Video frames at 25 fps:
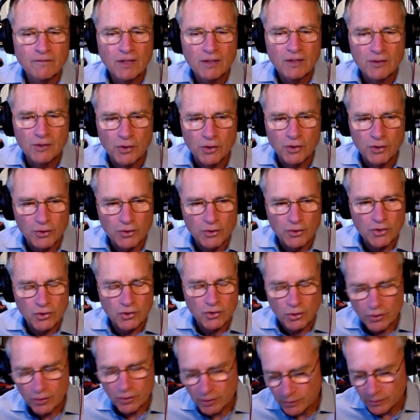You know, your
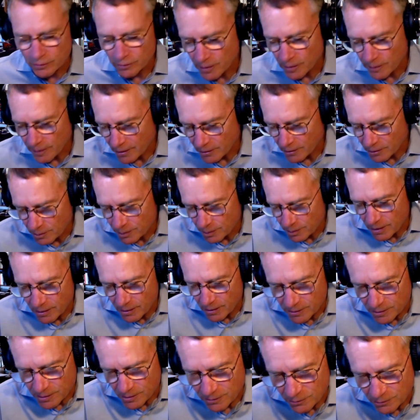story about your
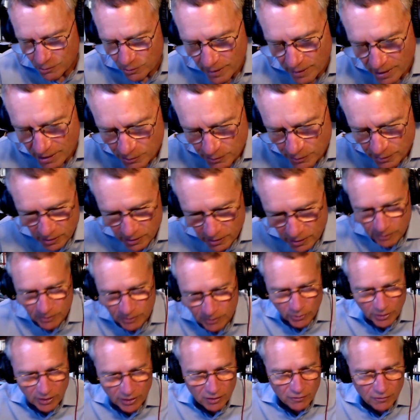parents reminds me a little bit.
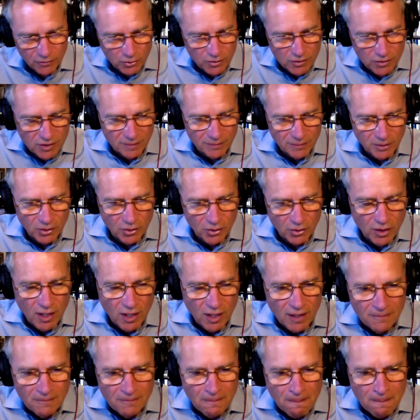We interviewed Tim
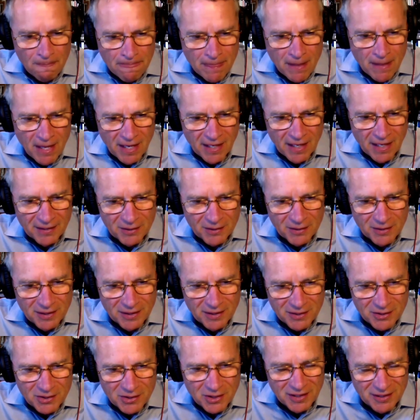McGraw, and
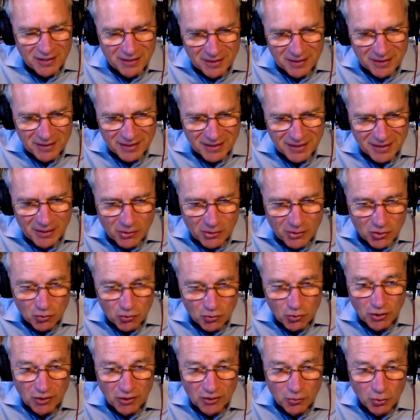he said that he was
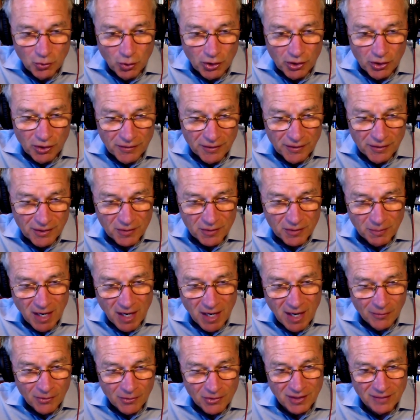really worried that his
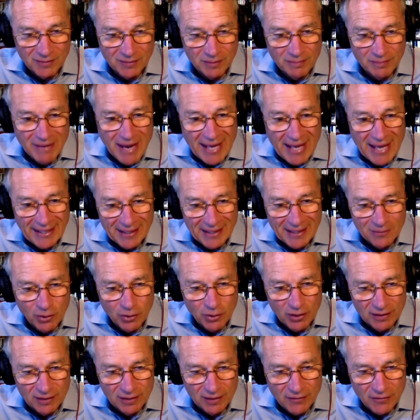mom was going to be mad at him
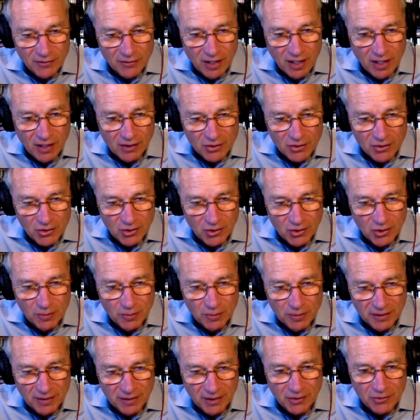when he left college to go
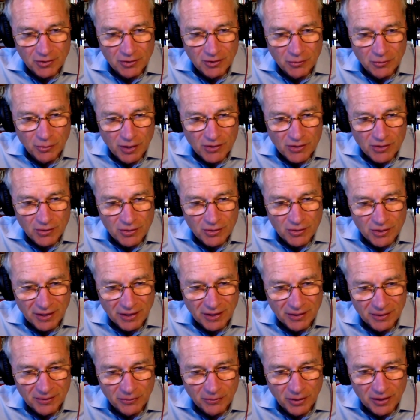be a country and western
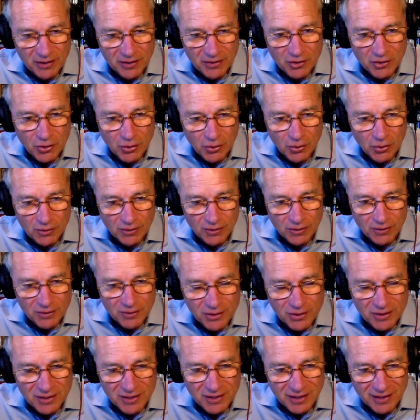singer. And when he told her,
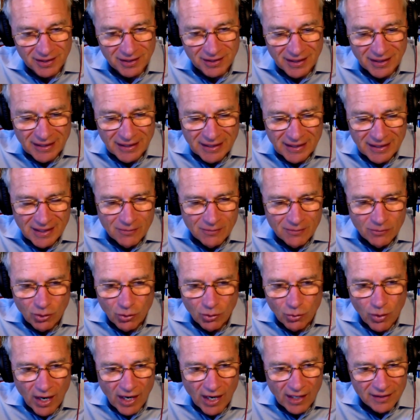said, well,
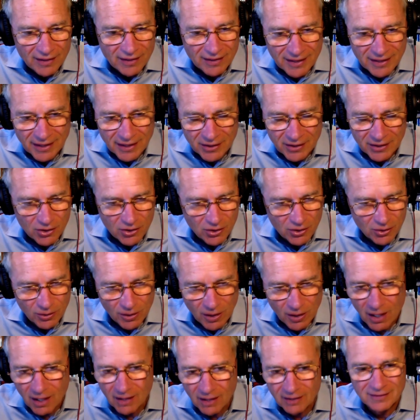why did it take you so
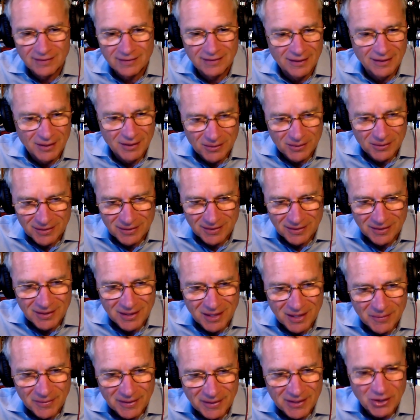long, to
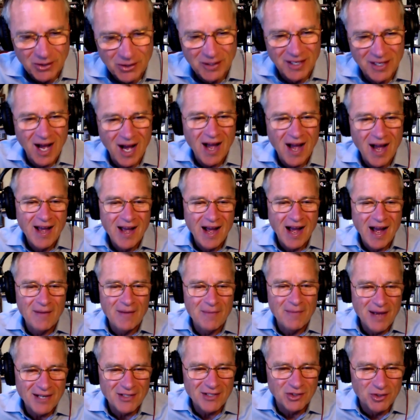tell me? So I
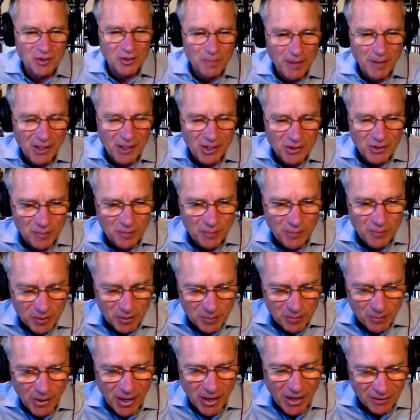imagine your parents were pretty
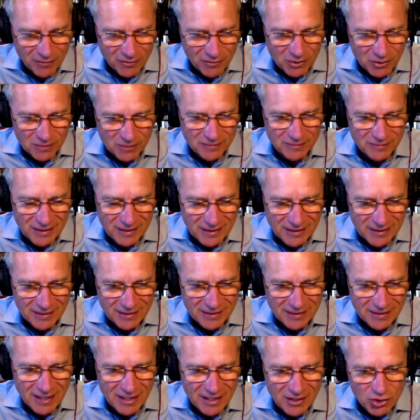proud of you
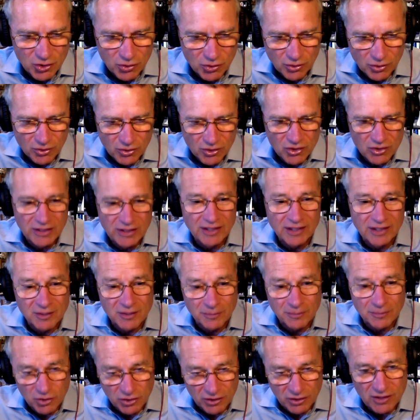as you were seeing
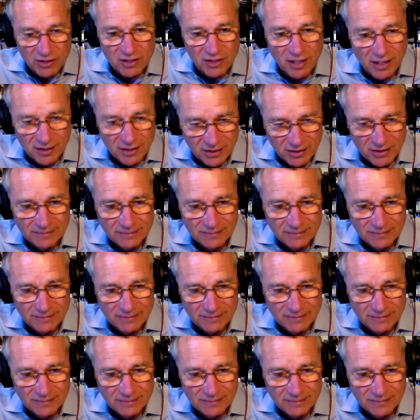some success.